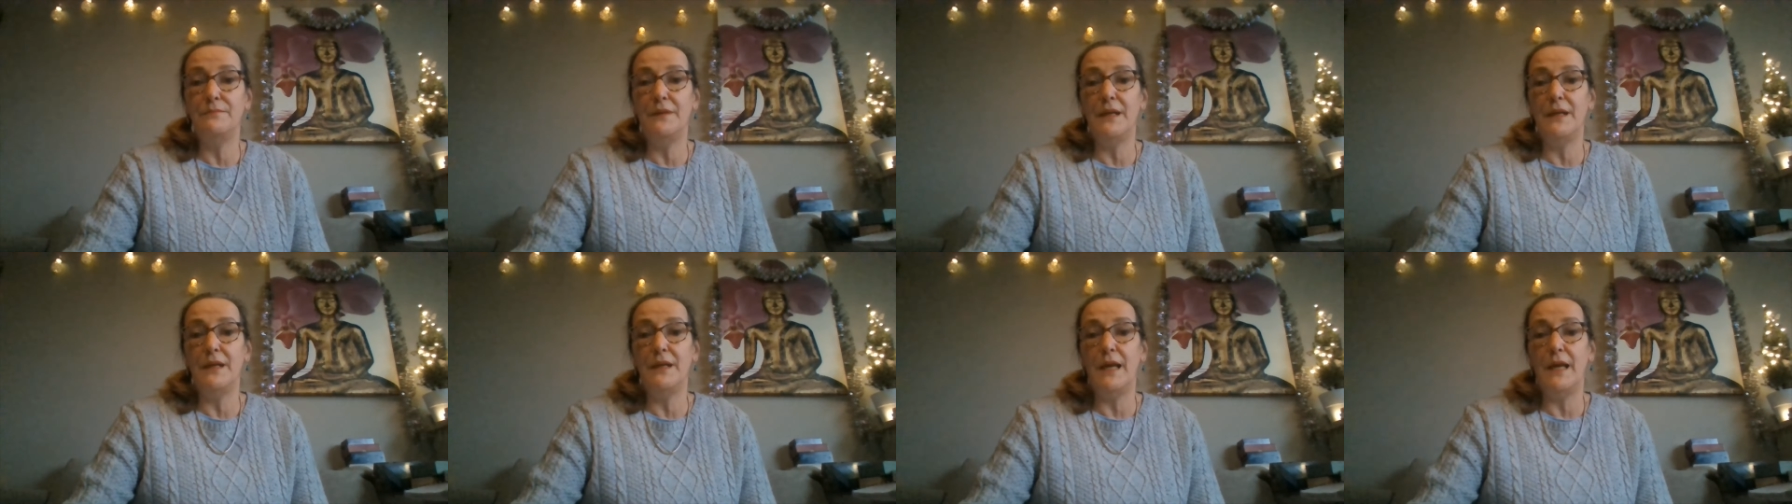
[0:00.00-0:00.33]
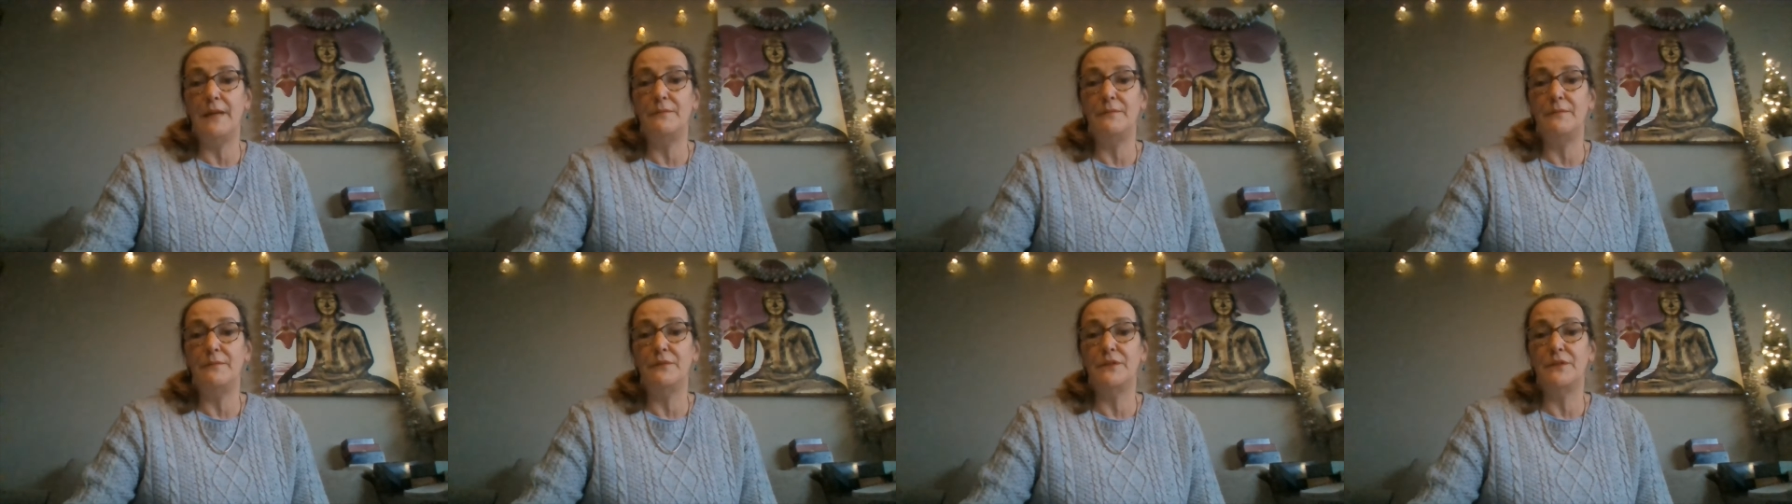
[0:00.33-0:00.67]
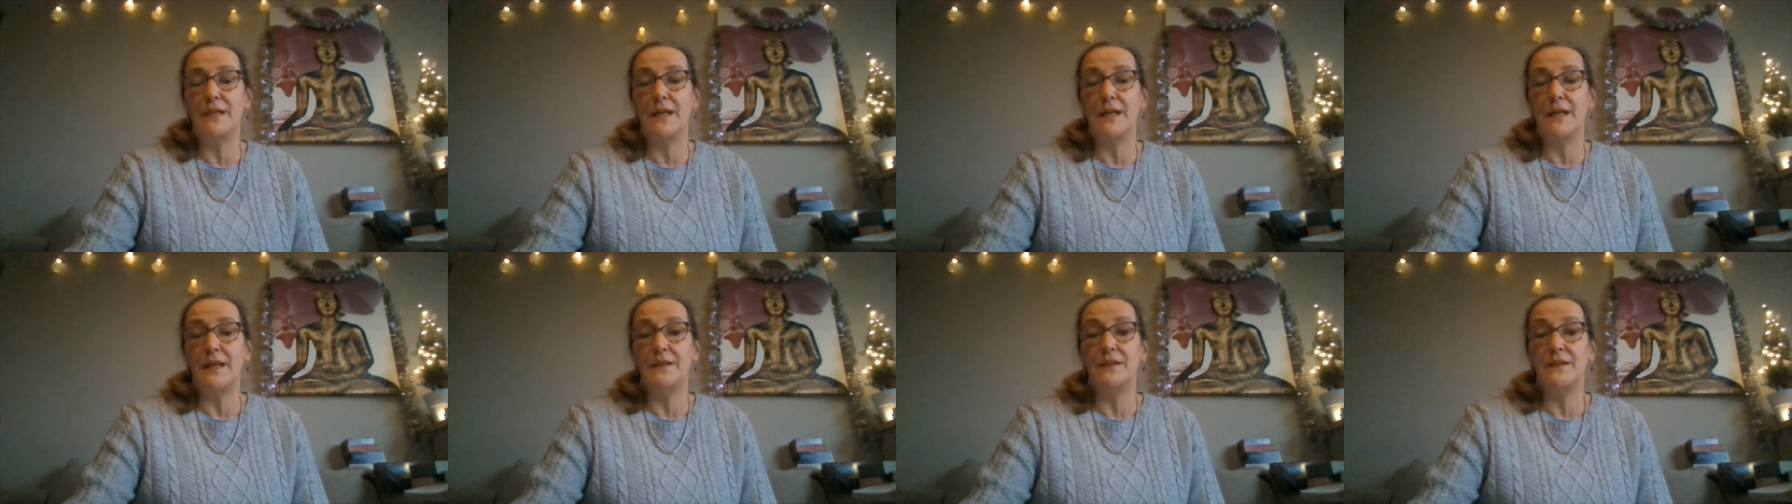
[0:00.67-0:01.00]
be able to
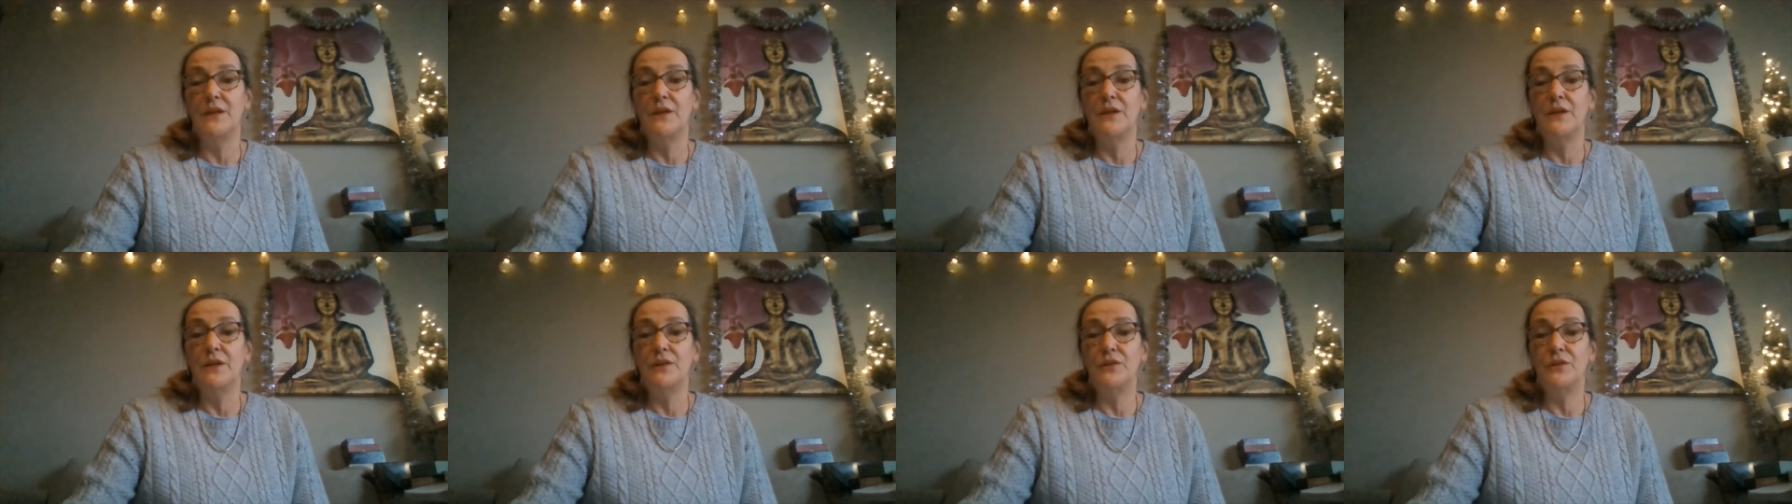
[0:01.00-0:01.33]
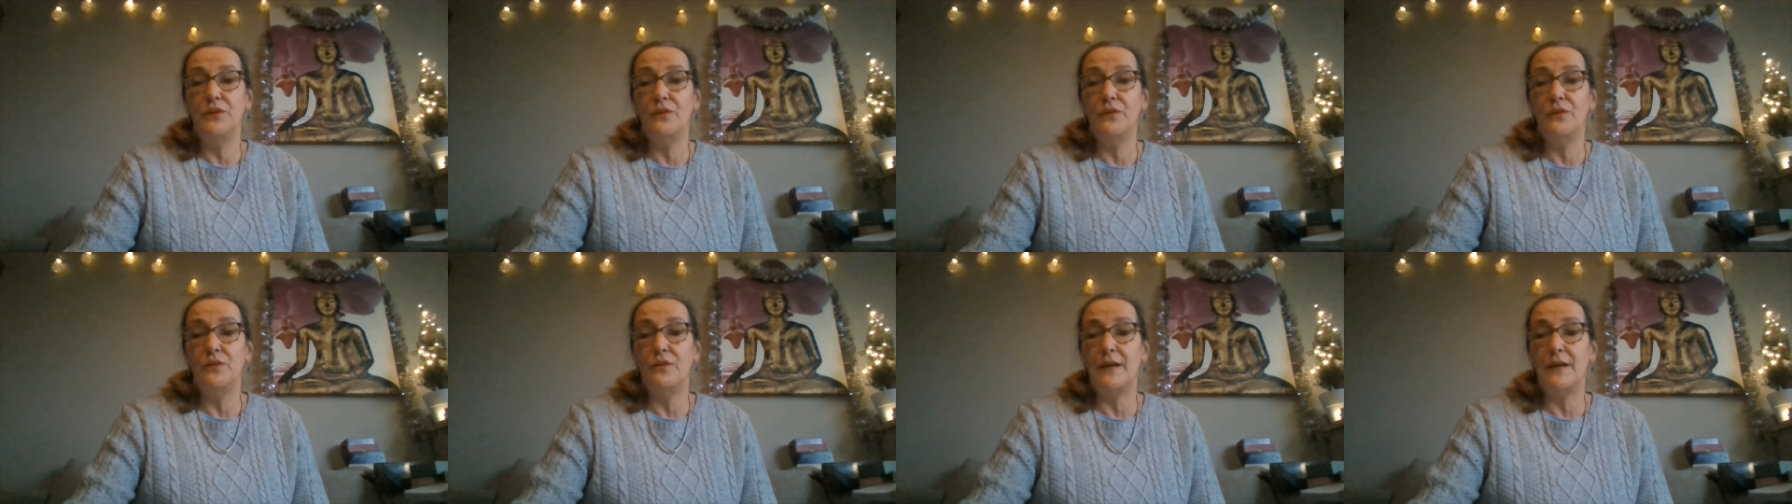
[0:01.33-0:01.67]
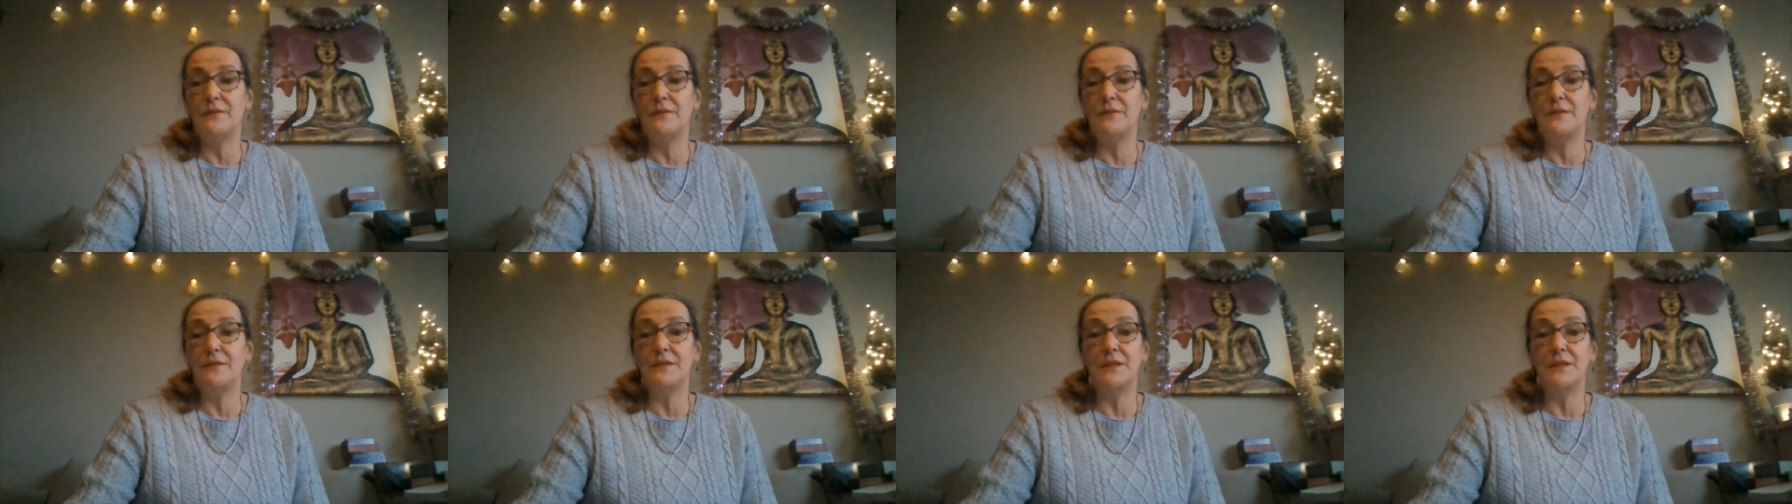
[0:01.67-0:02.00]
get
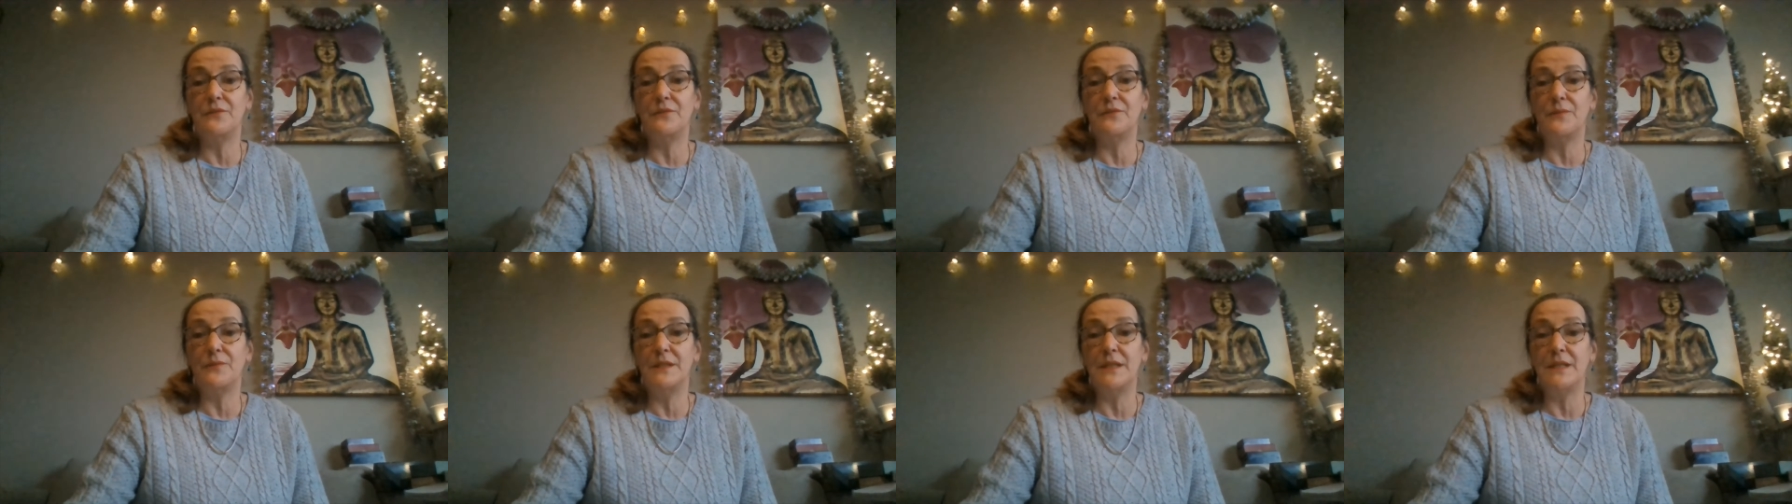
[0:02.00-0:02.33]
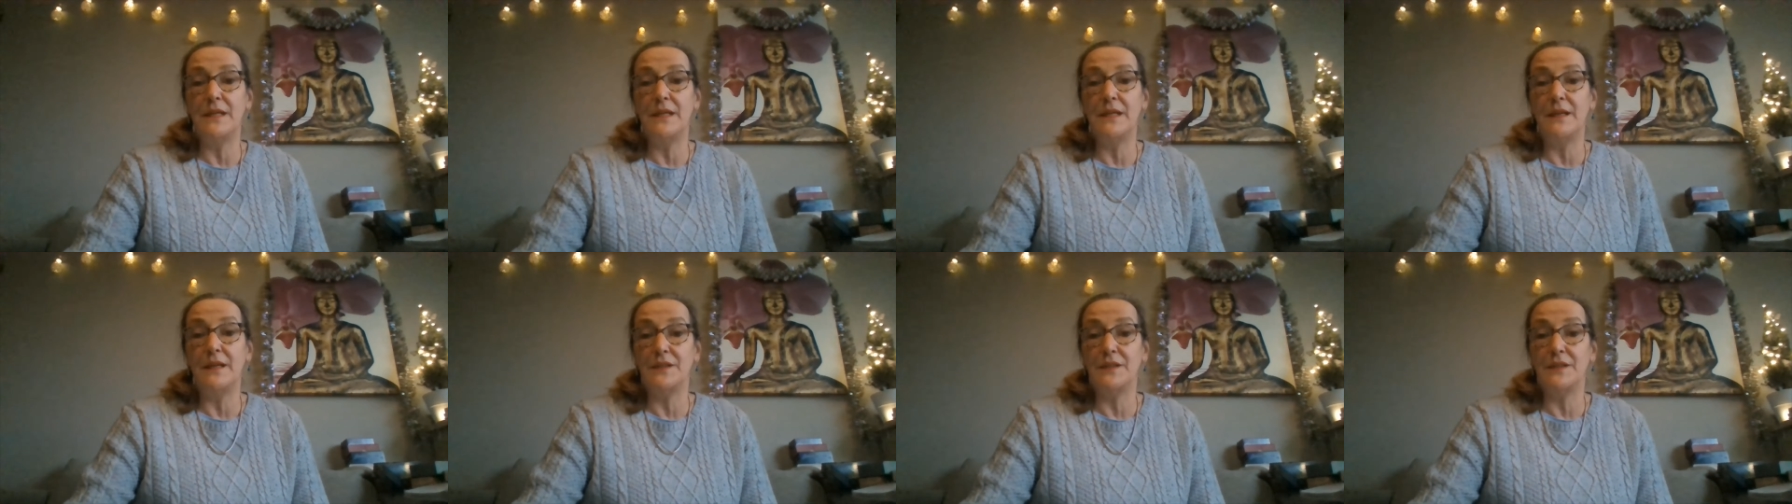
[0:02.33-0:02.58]
2020.